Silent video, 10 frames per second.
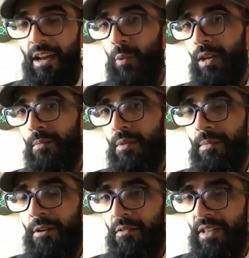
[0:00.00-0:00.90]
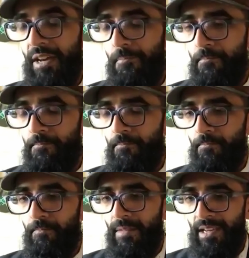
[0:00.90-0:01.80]
How do we help them out of that?
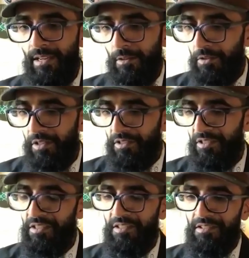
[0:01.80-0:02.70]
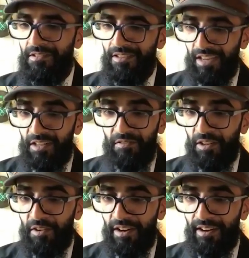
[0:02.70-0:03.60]
And there's a ton of
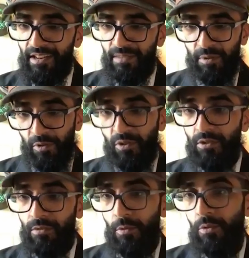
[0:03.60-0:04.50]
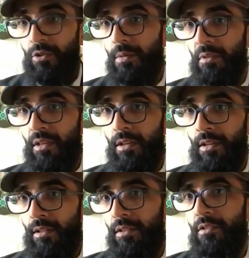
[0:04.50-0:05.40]
other areas, but those are some of
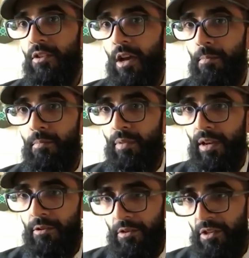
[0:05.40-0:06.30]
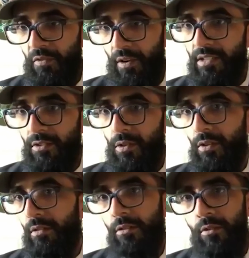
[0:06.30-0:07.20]
the top priorities for us
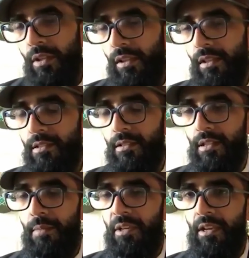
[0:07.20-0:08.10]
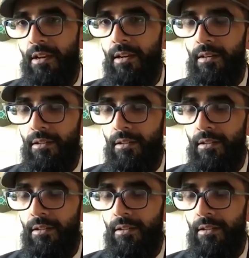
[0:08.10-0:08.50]
going into this coming year.